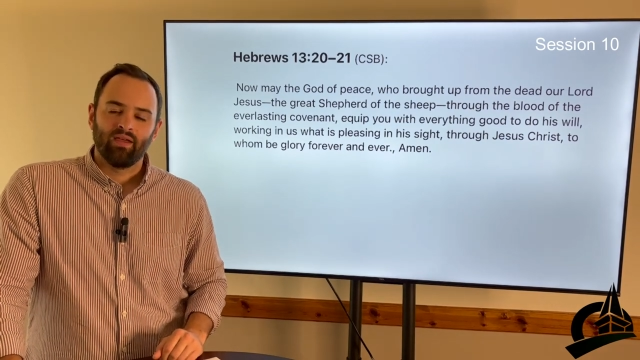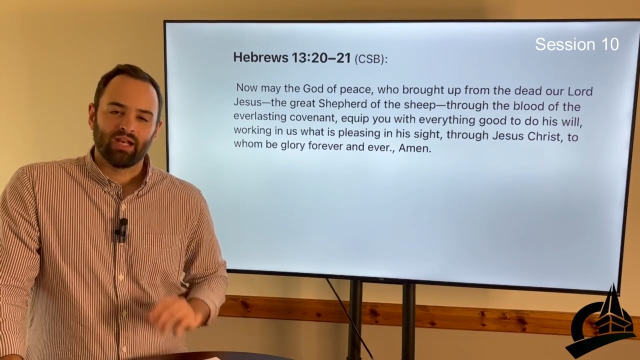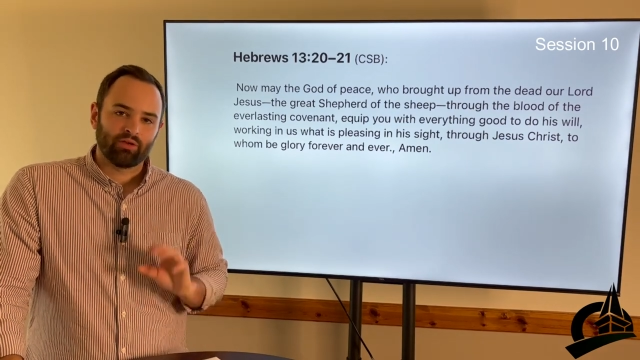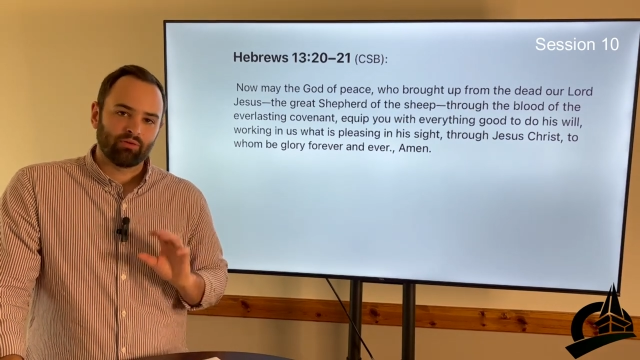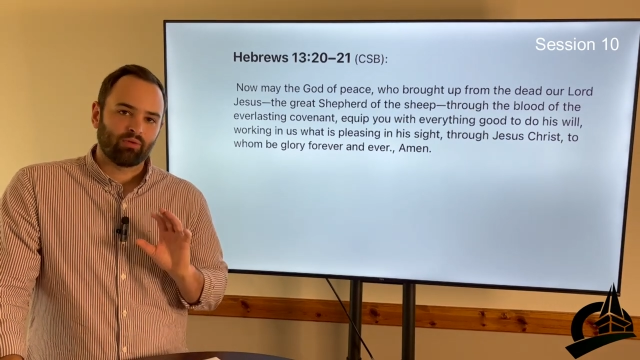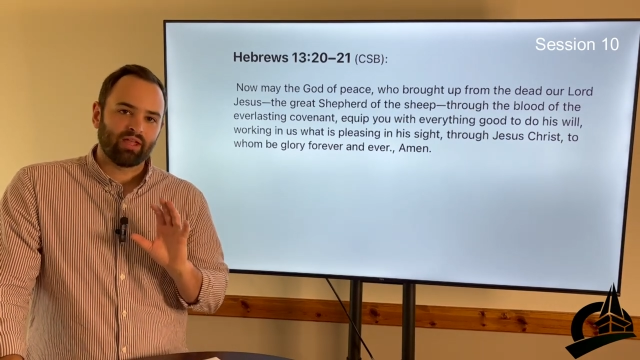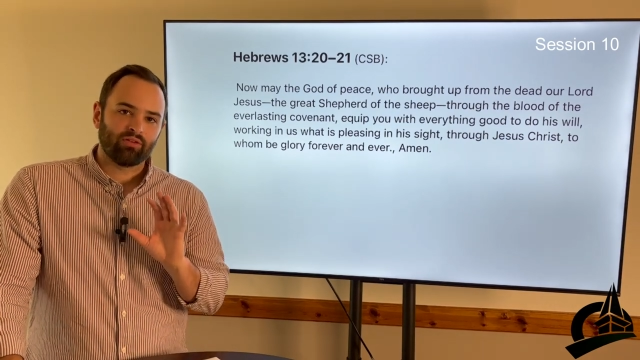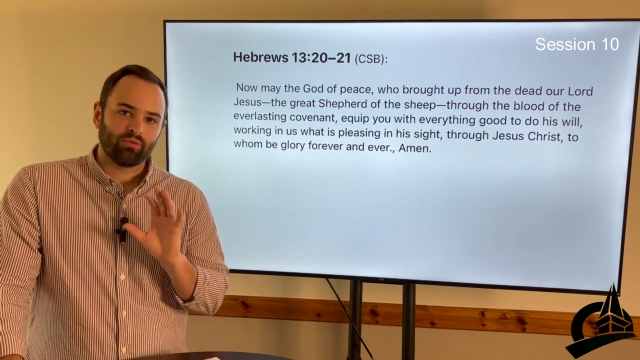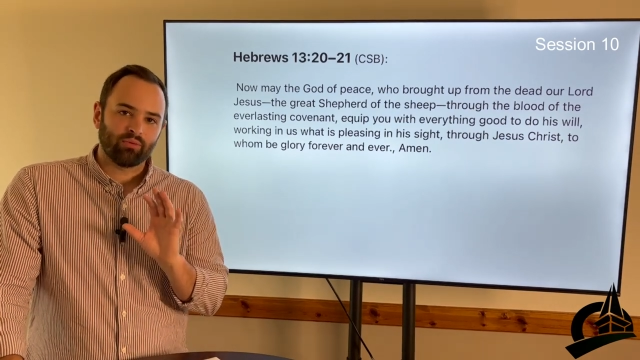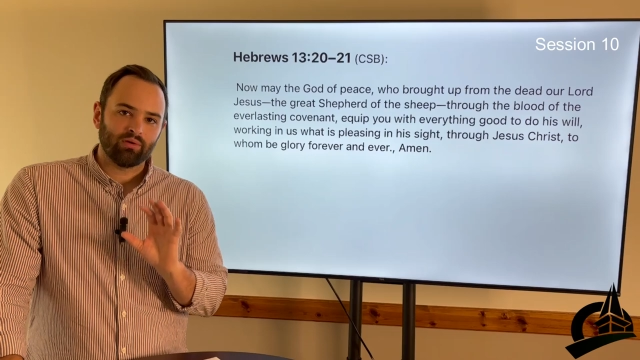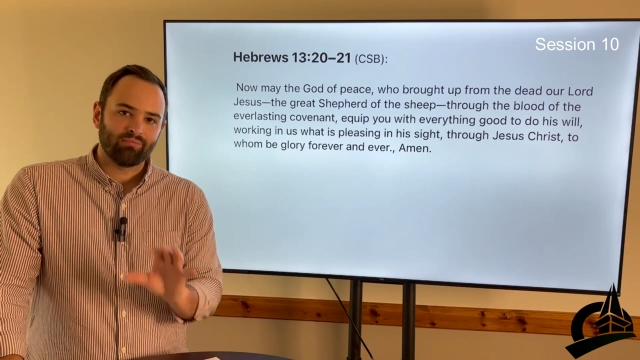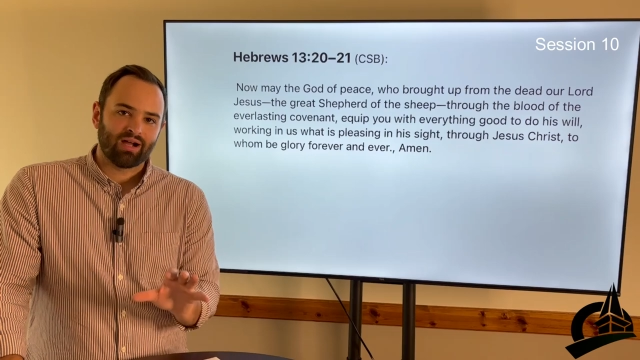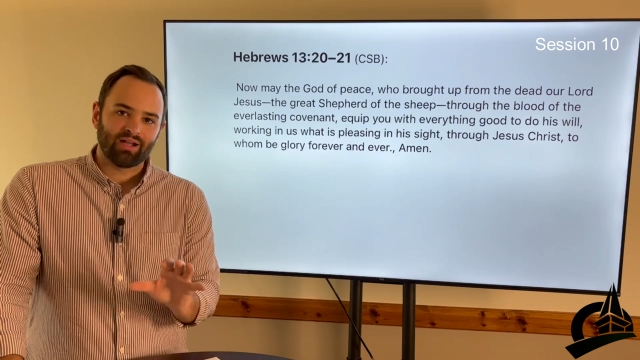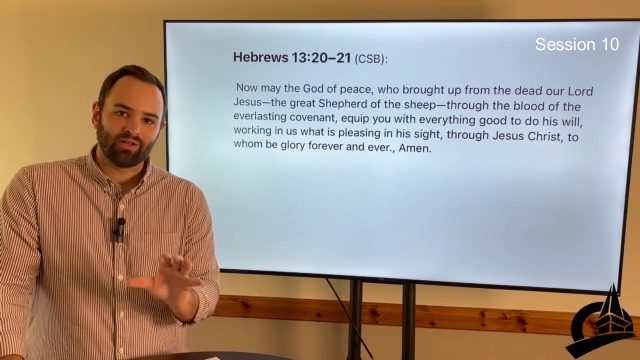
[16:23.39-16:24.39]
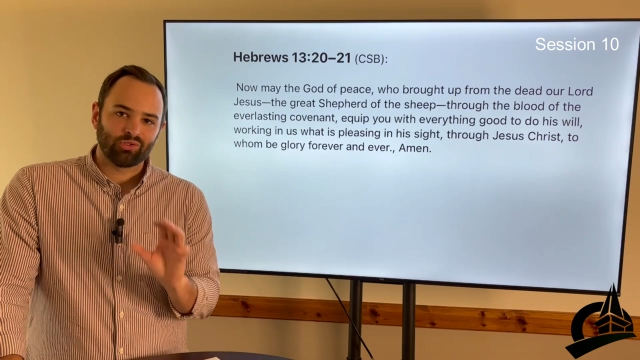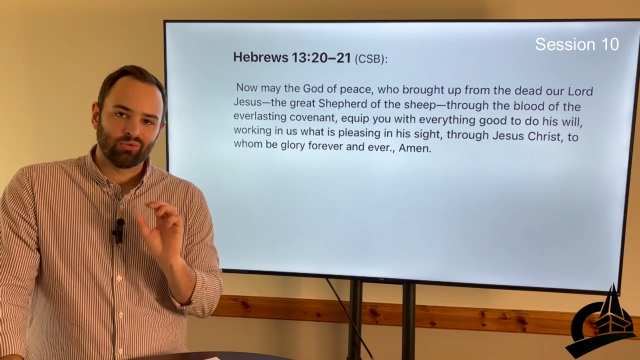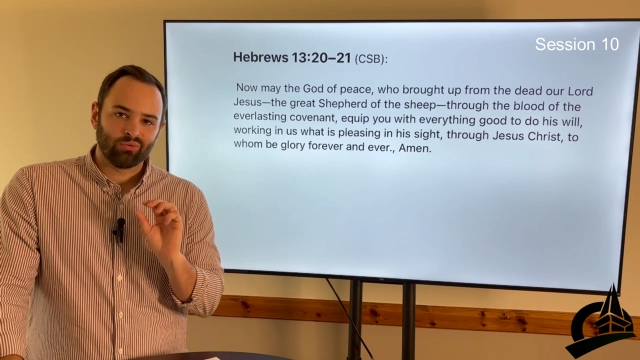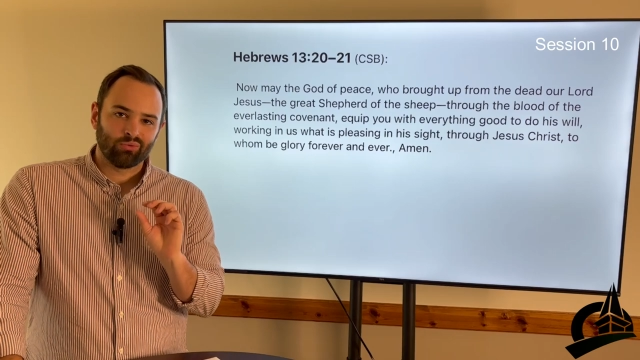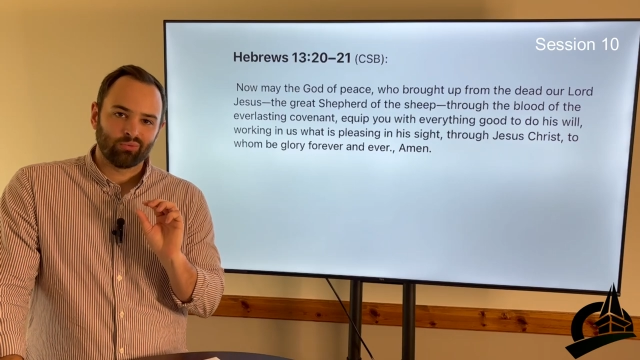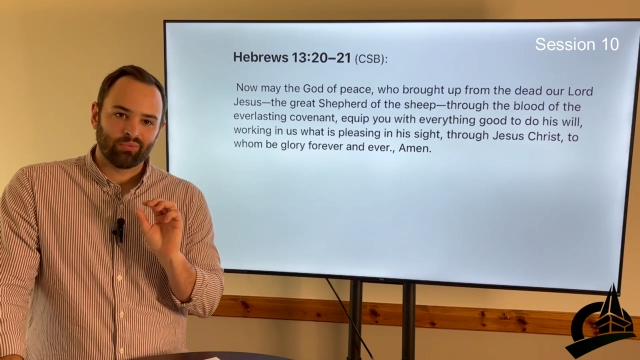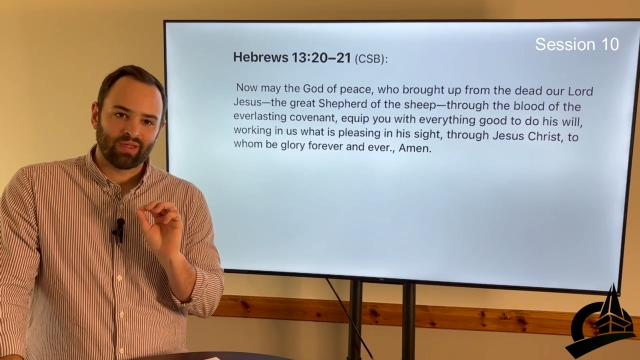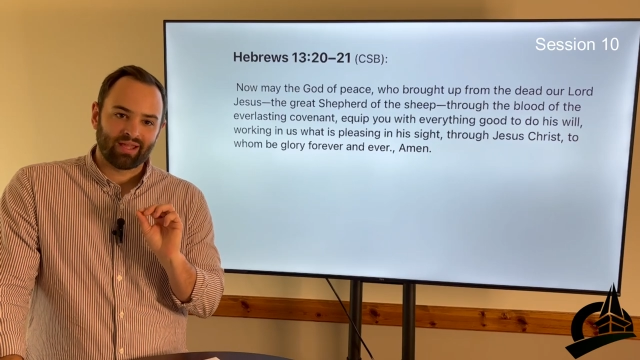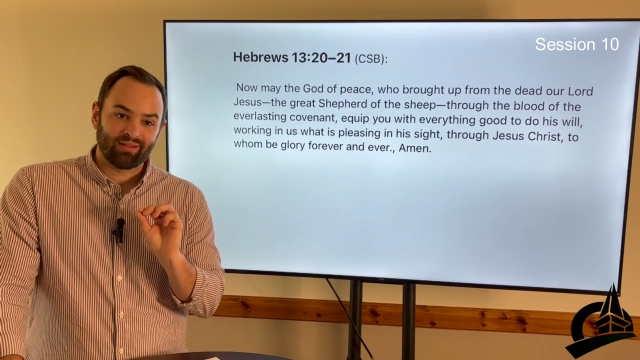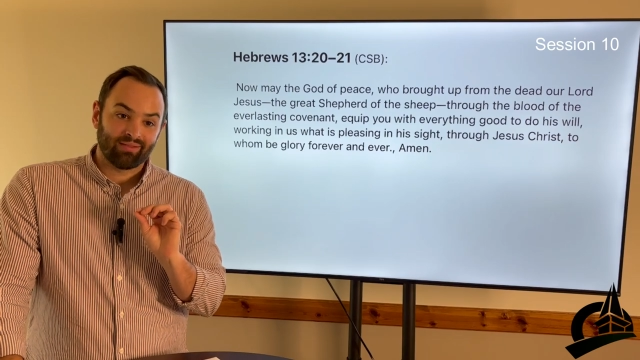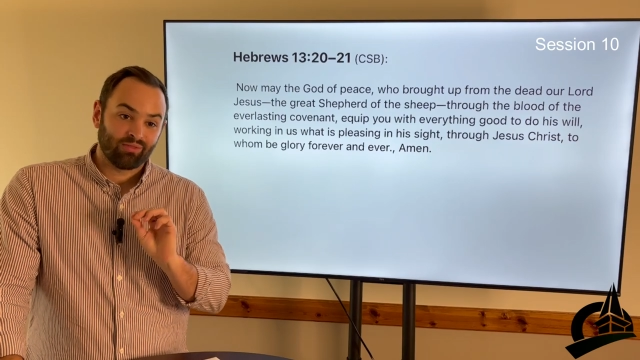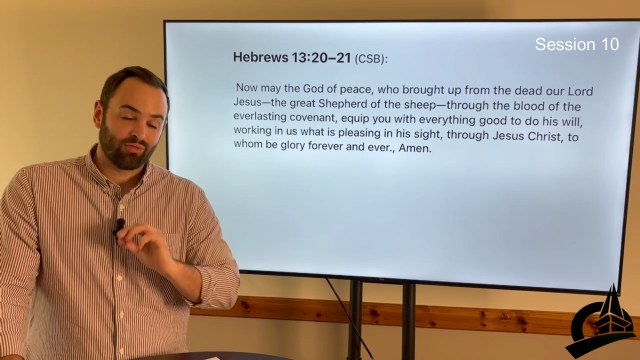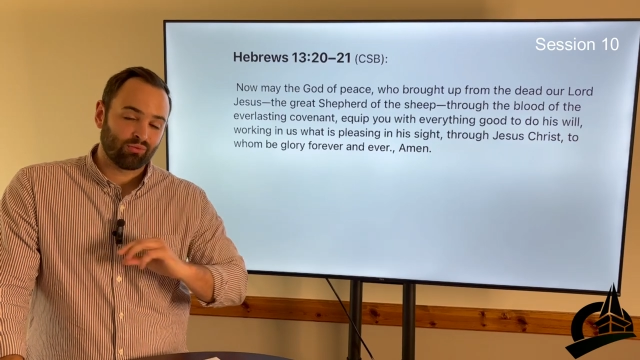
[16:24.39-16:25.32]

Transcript: And I'd like to remind you that